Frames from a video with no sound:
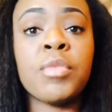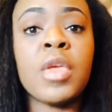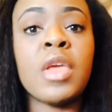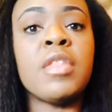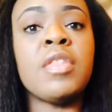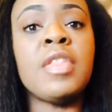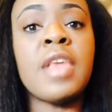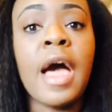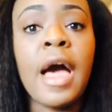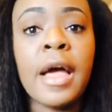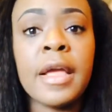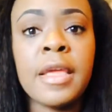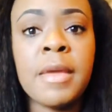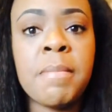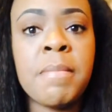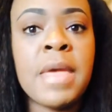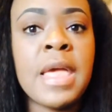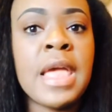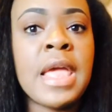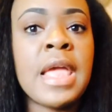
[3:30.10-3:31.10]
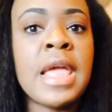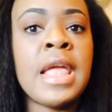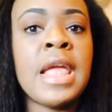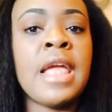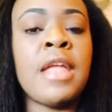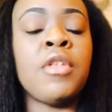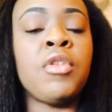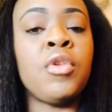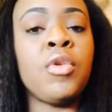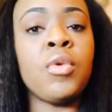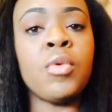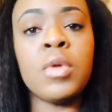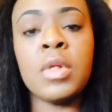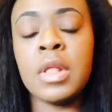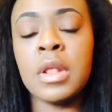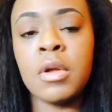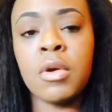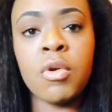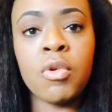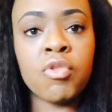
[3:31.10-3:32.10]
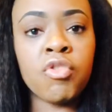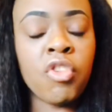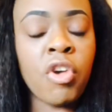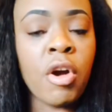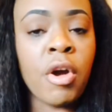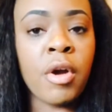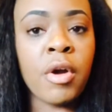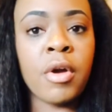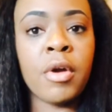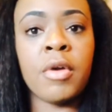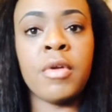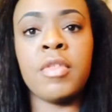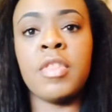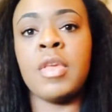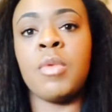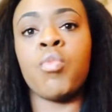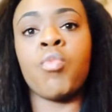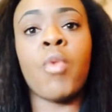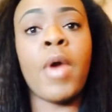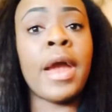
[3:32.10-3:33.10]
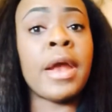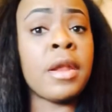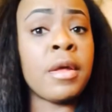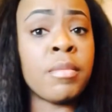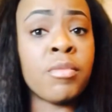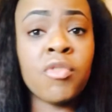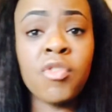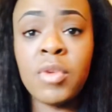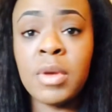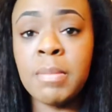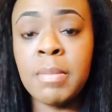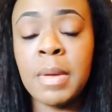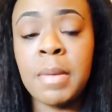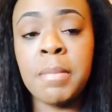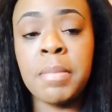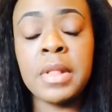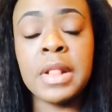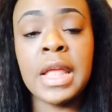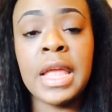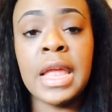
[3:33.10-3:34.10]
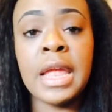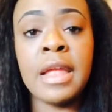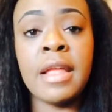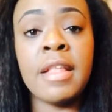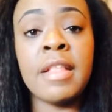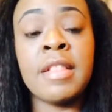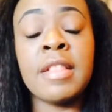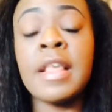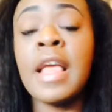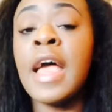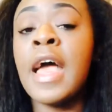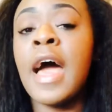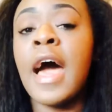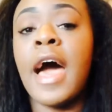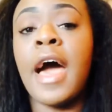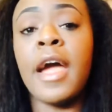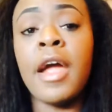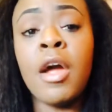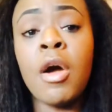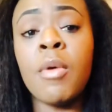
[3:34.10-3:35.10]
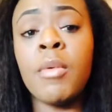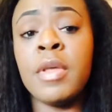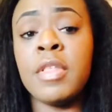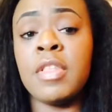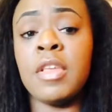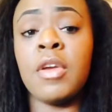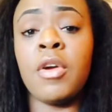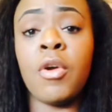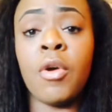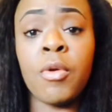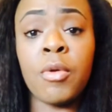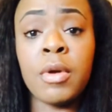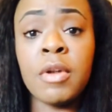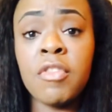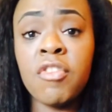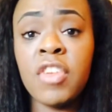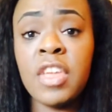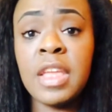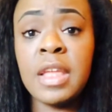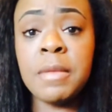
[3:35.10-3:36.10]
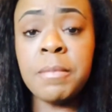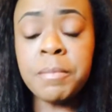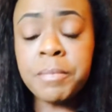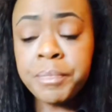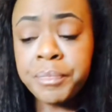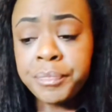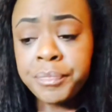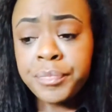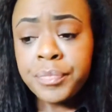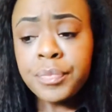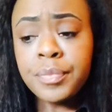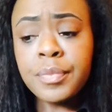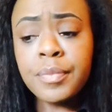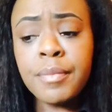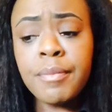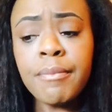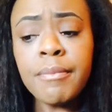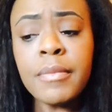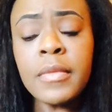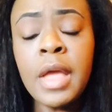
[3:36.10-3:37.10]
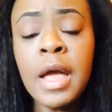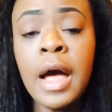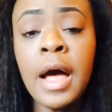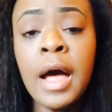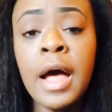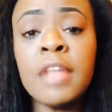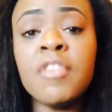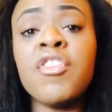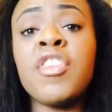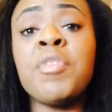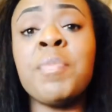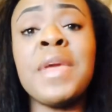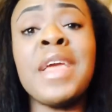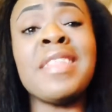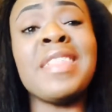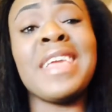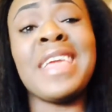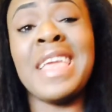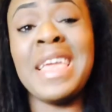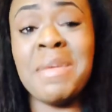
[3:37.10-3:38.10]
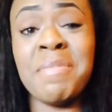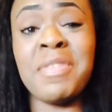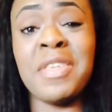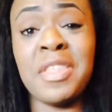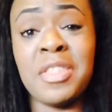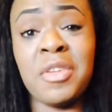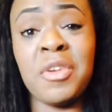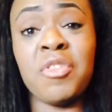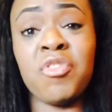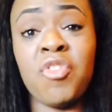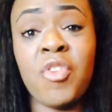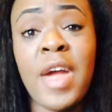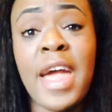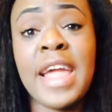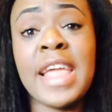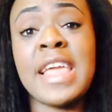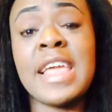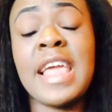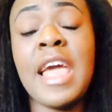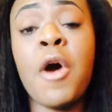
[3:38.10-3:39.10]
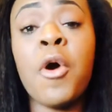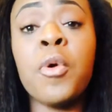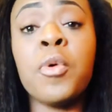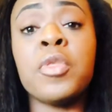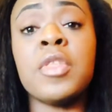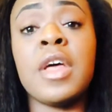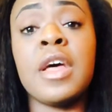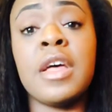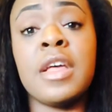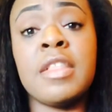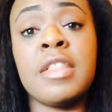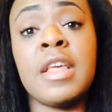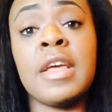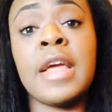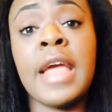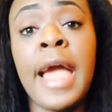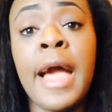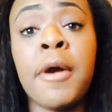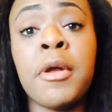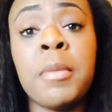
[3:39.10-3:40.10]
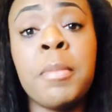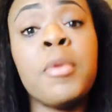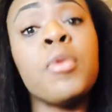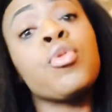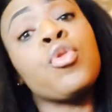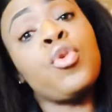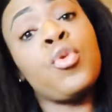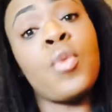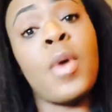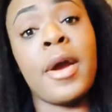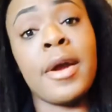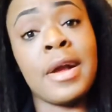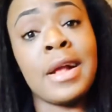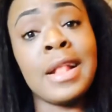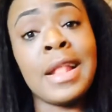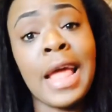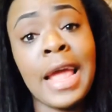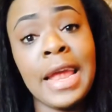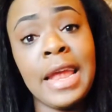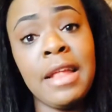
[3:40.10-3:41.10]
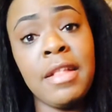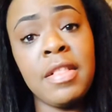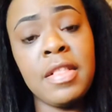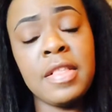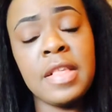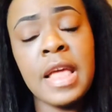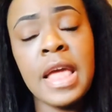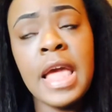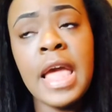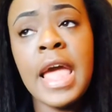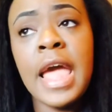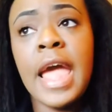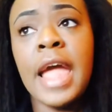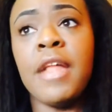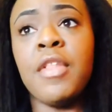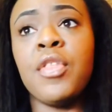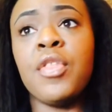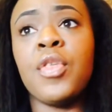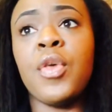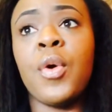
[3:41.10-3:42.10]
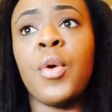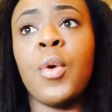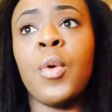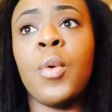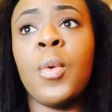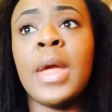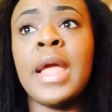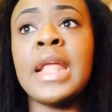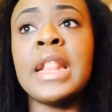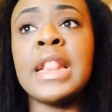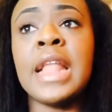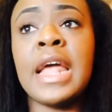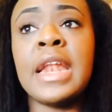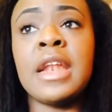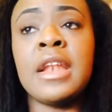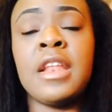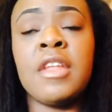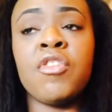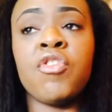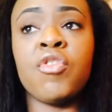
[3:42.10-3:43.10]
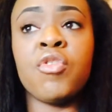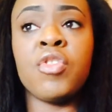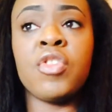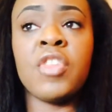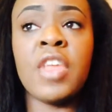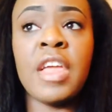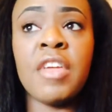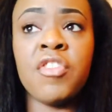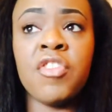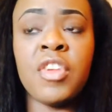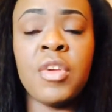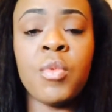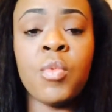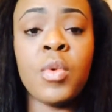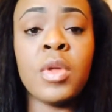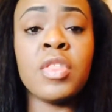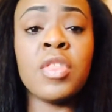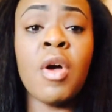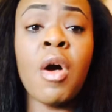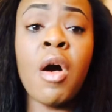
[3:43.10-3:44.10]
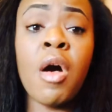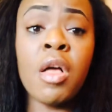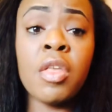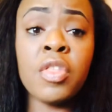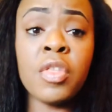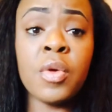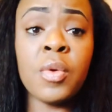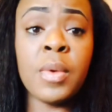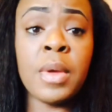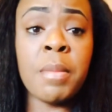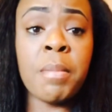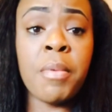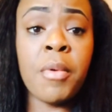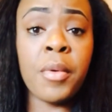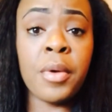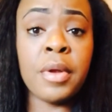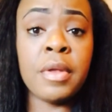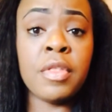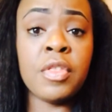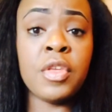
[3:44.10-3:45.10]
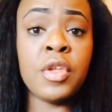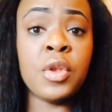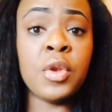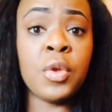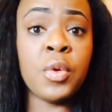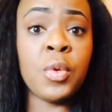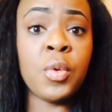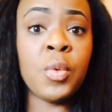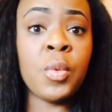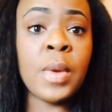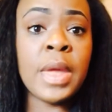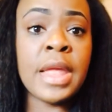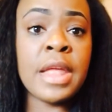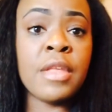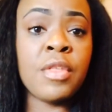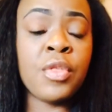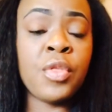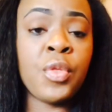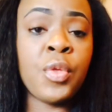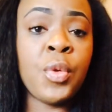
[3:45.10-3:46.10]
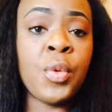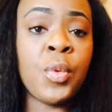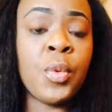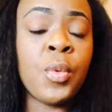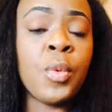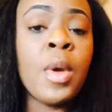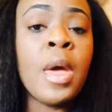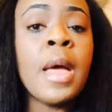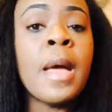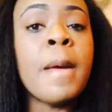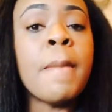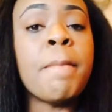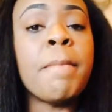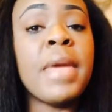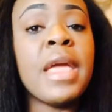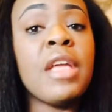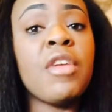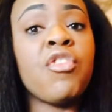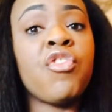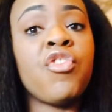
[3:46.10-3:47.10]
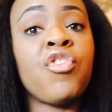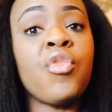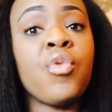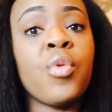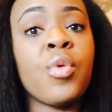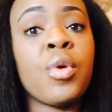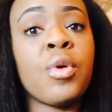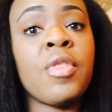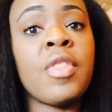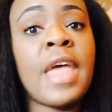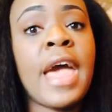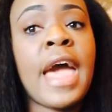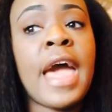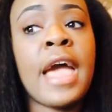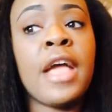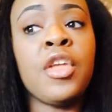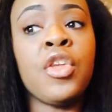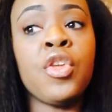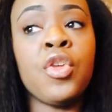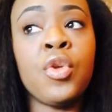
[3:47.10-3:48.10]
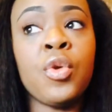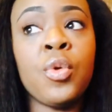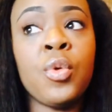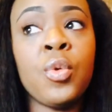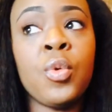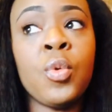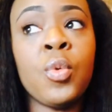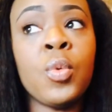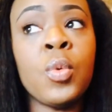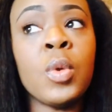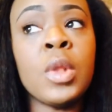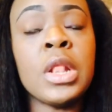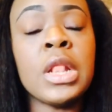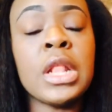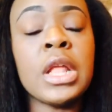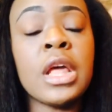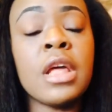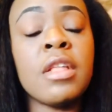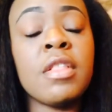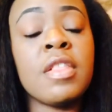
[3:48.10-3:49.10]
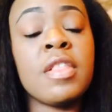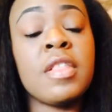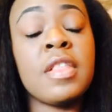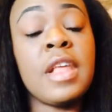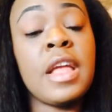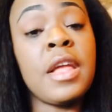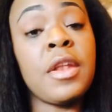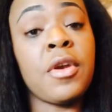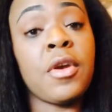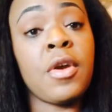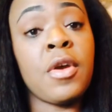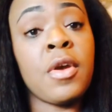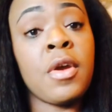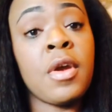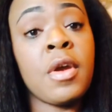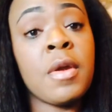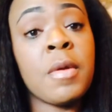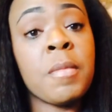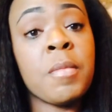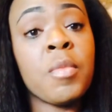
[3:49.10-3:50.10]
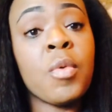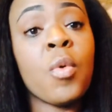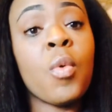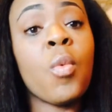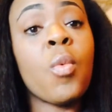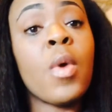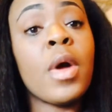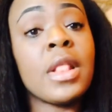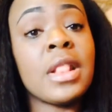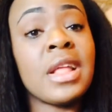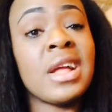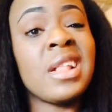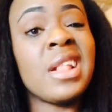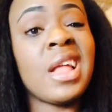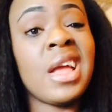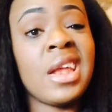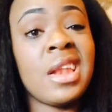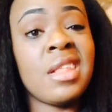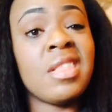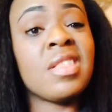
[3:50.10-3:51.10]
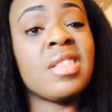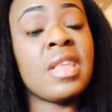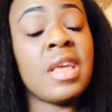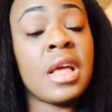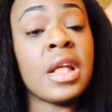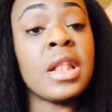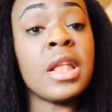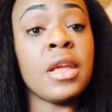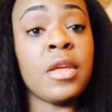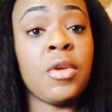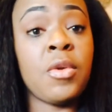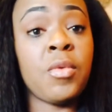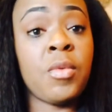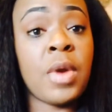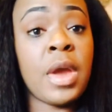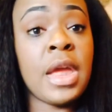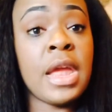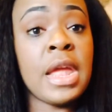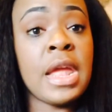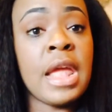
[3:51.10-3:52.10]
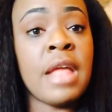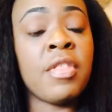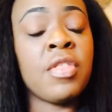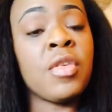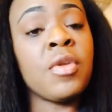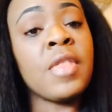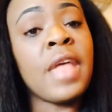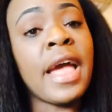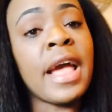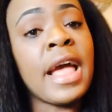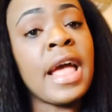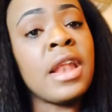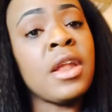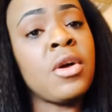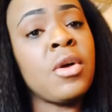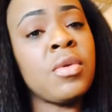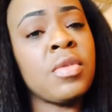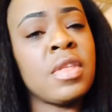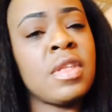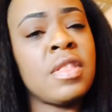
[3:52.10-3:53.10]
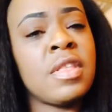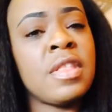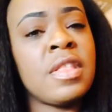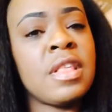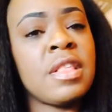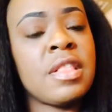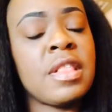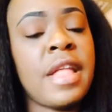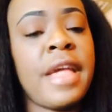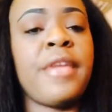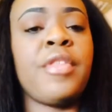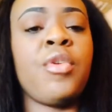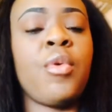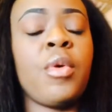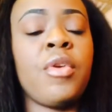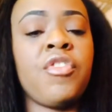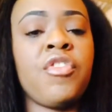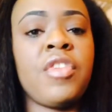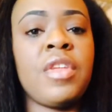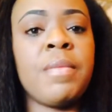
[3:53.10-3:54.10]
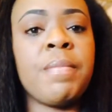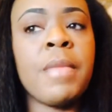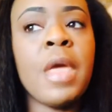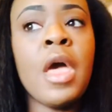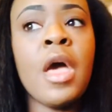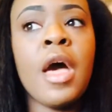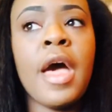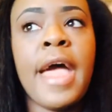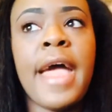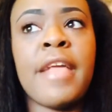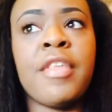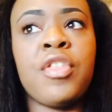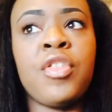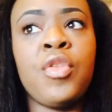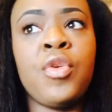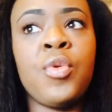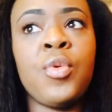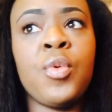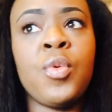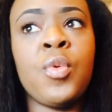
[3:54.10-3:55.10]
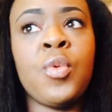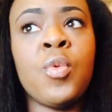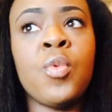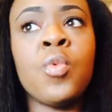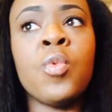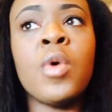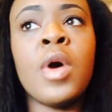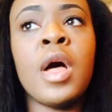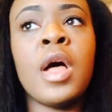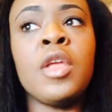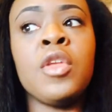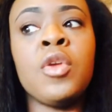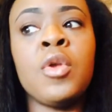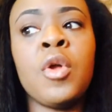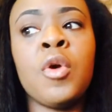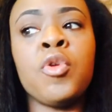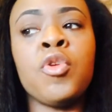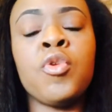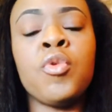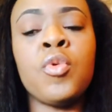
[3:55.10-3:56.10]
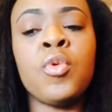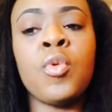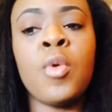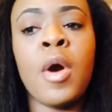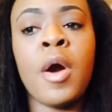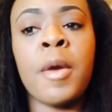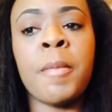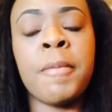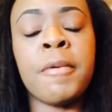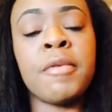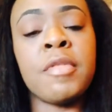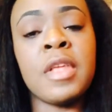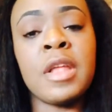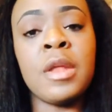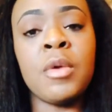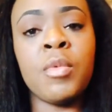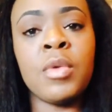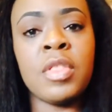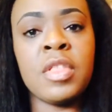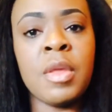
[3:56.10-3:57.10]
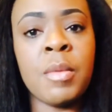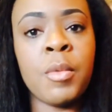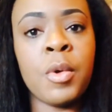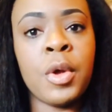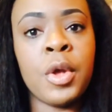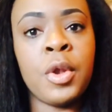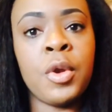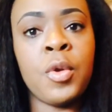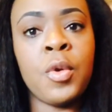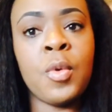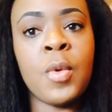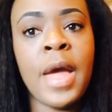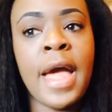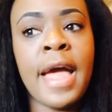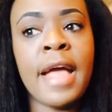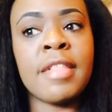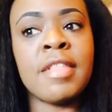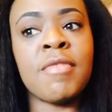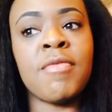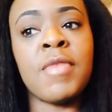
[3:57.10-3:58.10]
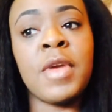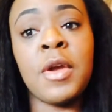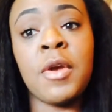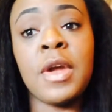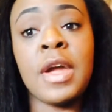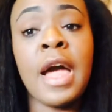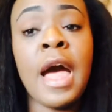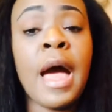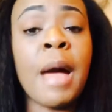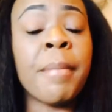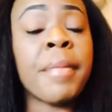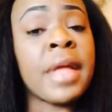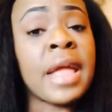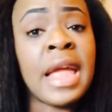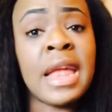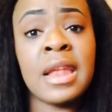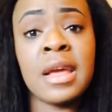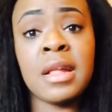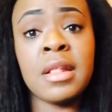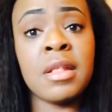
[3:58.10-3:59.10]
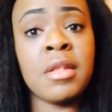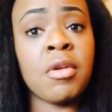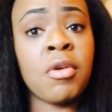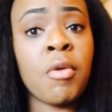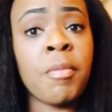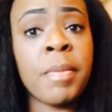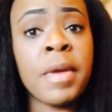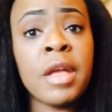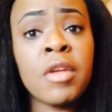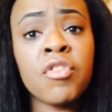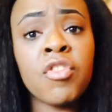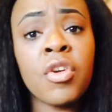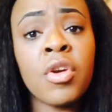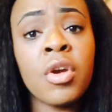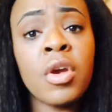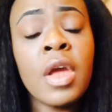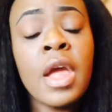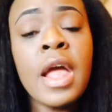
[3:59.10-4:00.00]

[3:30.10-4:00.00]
document and do clinical charts and write up treatment plans. I always encourage it. Just because it keeps us on track. It holds us accountable to our clients. And so in that initial session, what's also important to do is to make sure that you consider what the client is telling you, right? And so that kind of goes into this next question as to, you are presented with someone who has a very complicated clinical picture.